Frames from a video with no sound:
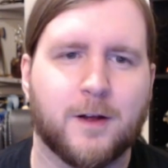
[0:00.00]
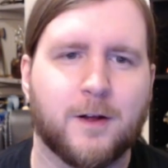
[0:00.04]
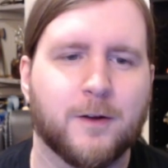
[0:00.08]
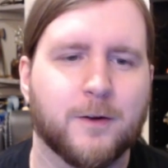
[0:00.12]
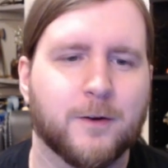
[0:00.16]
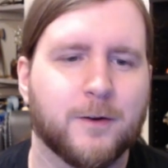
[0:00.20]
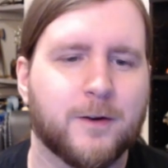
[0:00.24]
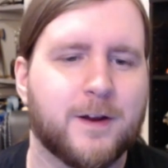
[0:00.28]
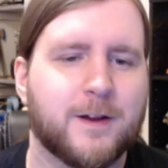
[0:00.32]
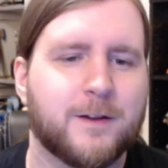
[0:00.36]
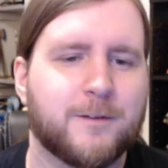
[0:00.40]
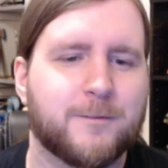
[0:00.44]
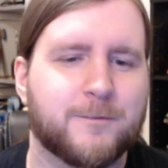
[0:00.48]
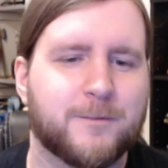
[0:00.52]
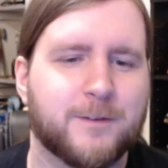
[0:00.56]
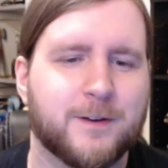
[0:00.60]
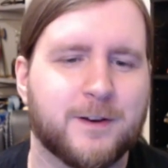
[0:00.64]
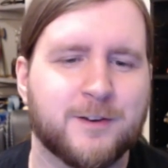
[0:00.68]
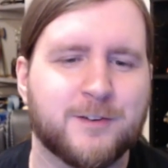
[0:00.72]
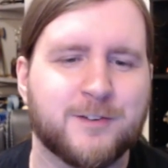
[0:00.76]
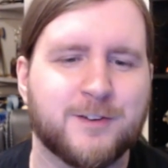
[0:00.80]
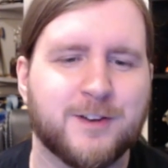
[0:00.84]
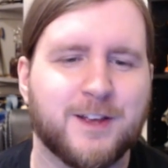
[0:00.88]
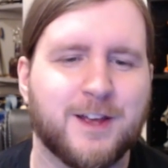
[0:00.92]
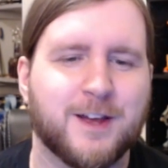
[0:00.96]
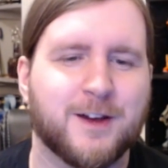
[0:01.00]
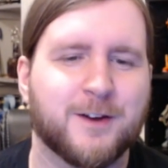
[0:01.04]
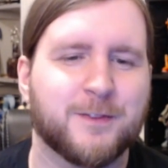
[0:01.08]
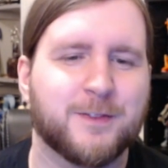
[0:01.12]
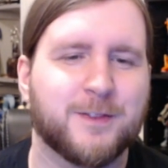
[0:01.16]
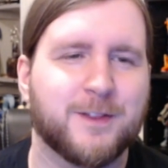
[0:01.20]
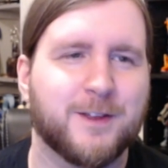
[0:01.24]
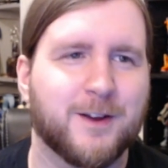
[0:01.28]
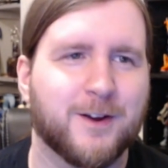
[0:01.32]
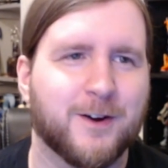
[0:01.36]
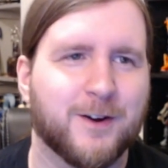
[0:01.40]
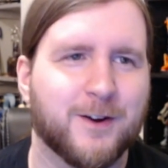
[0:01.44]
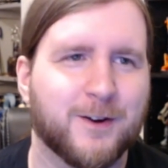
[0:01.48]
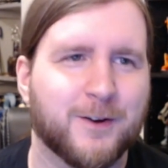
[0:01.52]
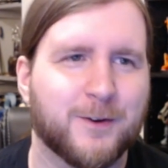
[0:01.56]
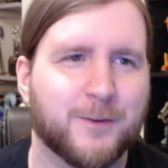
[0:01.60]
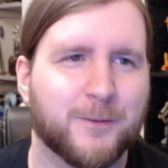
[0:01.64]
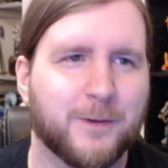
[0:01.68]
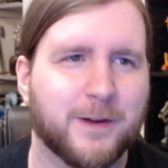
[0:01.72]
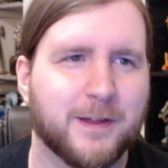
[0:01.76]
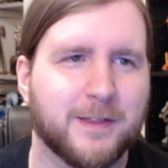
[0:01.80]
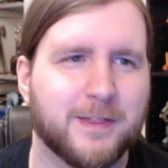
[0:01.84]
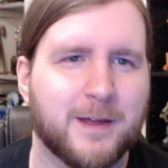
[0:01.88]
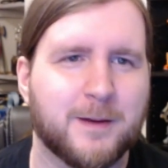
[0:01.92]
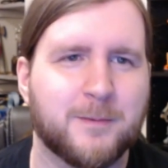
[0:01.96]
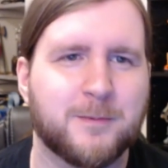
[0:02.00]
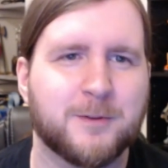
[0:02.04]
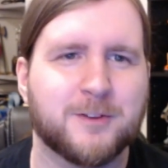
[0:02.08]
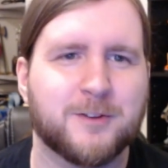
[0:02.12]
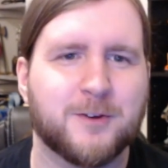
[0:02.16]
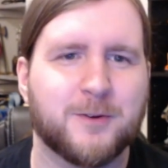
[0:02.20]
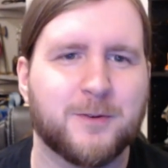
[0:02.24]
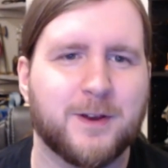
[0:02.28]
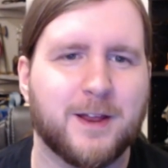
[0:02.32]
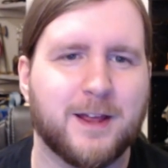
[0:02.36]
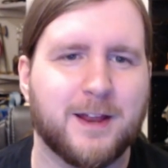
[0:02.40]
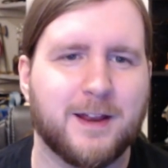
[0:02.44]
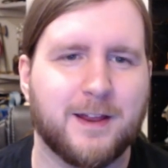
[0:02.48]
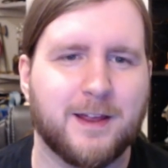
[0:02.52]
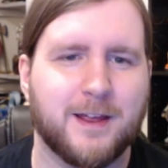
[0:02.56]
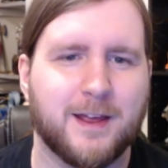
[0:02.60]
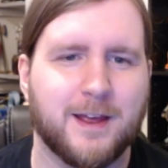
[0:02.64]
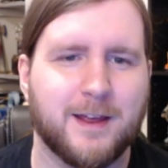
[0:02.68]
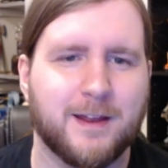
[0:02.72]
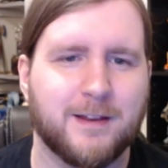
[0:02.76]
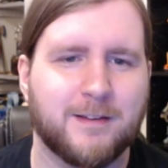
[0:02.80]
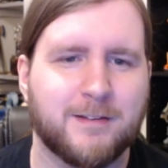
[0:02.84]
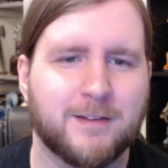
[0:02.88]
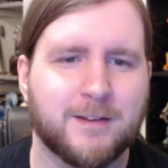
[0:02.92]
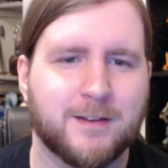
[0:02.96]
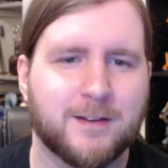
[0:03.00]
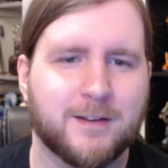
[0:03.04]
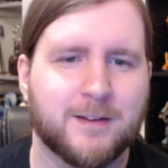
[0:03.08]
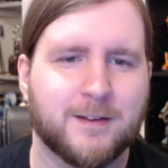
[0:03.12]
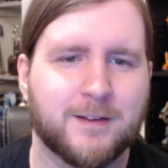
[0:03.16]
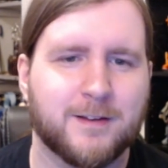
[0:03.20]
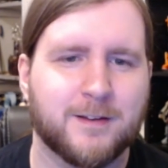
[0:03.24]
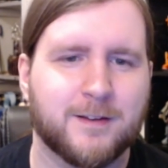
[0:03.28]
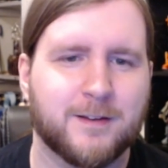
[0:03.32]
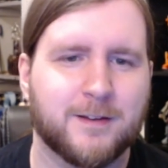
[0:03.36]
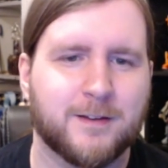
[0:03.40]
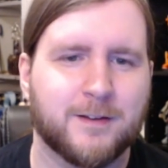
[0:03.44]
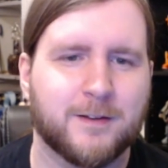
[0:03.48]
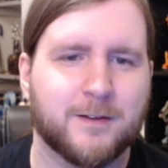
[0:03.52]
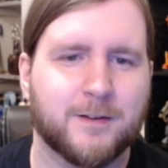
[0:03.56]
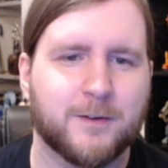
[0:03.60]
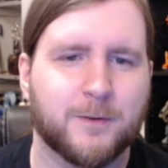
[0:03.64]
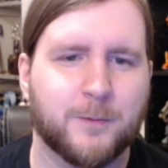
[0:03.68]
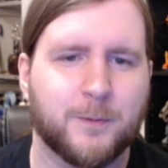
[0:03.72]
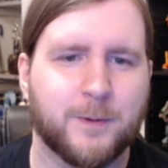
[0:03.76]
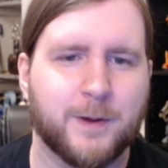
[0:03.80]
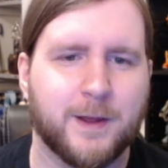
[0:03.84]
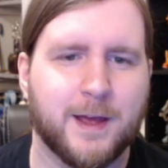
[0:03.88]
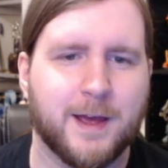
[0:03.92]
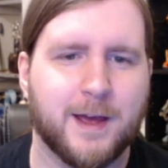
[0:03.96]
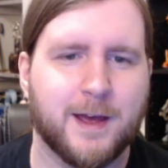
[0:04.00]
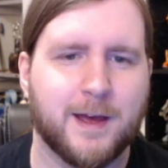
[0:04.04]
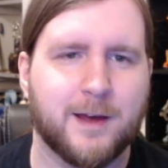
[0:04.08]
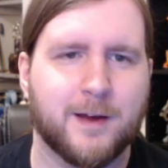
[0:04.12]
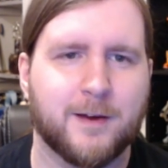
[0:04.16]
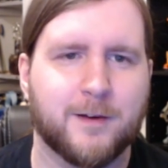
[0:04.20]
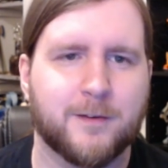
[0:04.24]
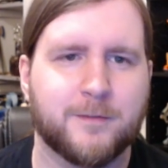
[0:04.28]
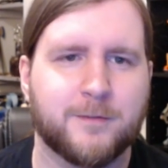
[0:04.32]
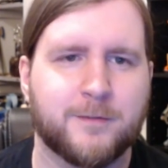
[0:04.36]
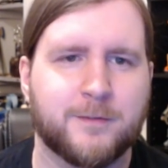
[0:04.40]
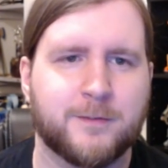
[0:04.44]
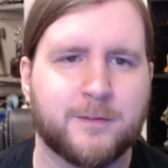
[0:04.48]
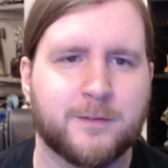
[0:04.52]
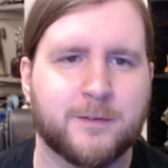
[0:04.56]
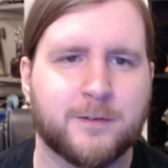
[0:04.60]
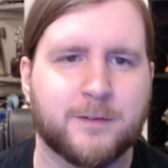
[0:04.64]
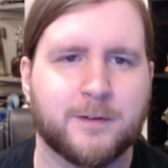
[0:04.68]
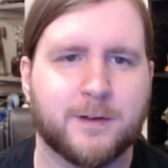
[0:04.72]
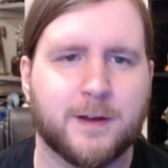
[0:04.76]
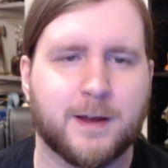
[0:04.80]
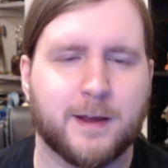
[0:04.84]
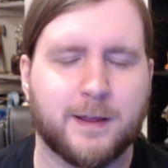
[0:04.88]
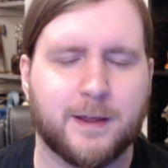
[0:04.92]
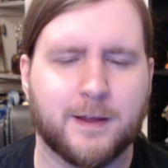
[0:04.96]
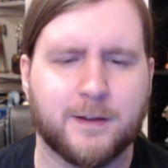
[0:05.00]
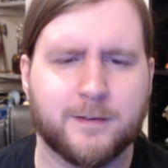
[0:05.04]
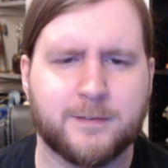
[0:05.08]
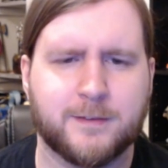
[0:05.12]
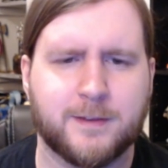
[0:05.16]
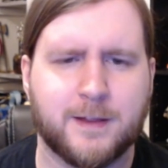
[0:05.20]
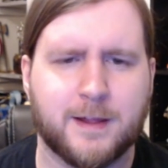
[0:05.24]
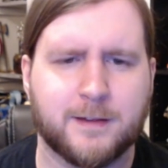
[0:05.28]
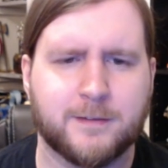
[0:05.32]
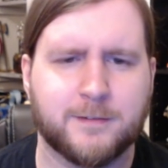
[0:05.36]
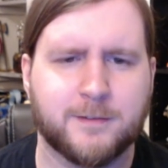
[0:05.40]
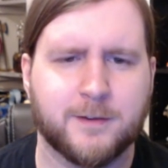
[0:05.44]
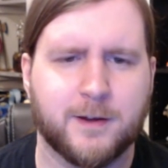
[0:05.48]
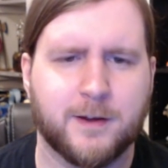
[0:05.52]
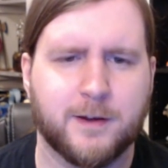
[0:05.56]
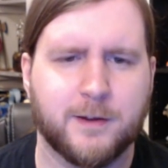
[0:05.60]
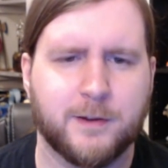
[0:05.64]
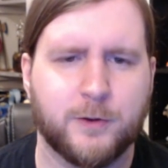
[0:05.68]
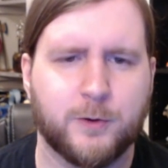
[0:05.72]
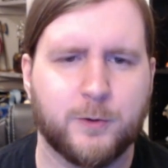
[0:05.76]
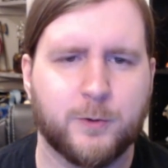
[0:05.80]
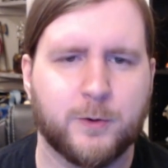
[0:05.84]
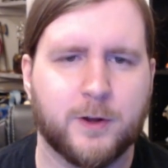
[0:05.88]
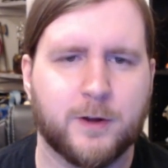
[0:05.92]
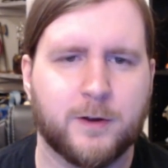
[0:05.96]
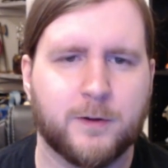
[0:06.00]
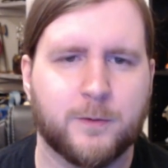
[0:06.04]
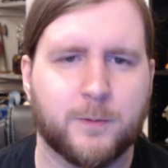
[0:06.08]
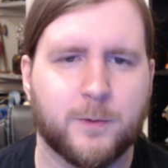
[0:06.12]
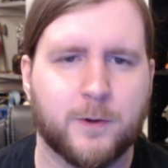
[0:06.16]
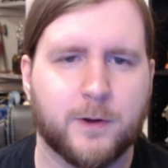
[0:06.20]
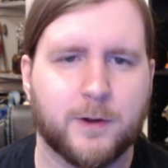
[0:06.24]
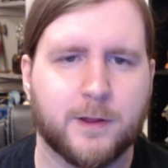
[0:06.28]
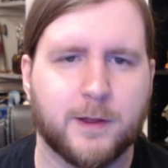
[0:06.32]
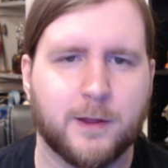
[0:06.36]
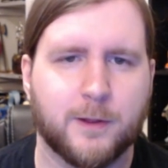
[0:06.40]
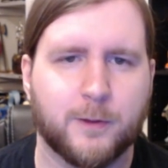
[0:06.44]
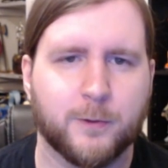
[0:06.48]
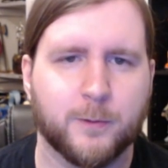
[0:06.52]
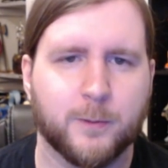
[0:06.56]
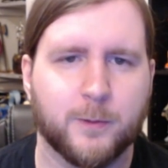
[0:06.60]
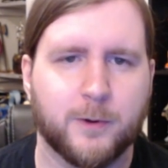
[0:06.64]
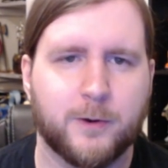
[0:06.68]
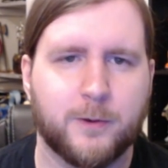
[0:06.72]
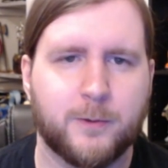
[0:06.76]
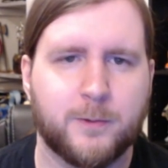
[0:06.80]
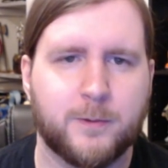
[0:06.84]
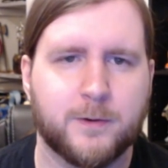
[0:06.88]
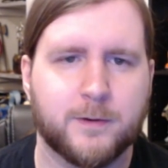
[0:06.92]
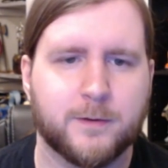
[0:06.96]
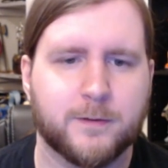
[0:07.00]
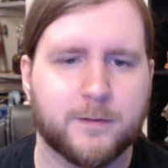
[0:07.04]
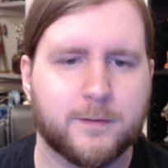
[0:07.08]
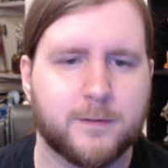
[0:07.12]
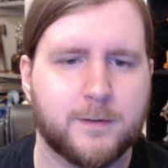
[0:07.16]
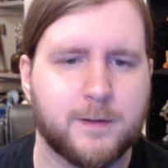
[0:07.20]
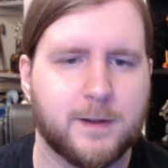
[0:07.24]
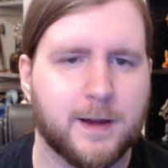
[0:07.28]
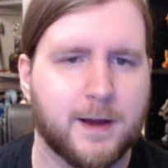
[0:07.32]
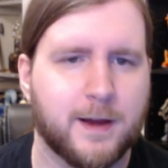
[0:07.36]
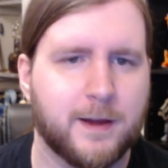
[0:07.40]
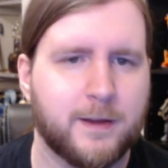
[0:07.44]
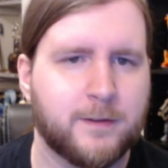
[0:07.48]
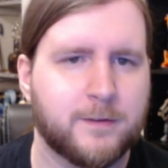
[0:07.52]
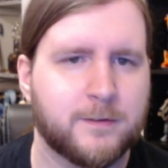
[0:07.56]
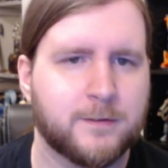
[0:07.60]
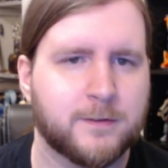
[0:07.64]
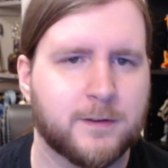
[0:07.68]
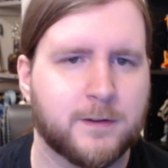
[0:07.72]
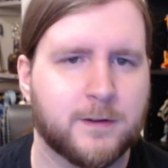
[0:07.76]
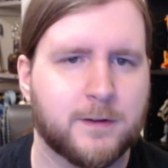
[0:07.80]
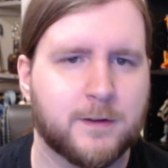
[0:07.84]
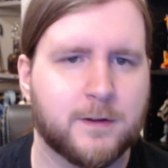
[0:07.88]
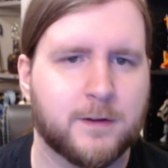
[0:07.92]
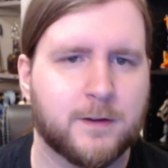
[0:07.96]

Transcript: All right, finishing out the arc with episode 88, we have I guess that's uh, Yuta walking through the ice.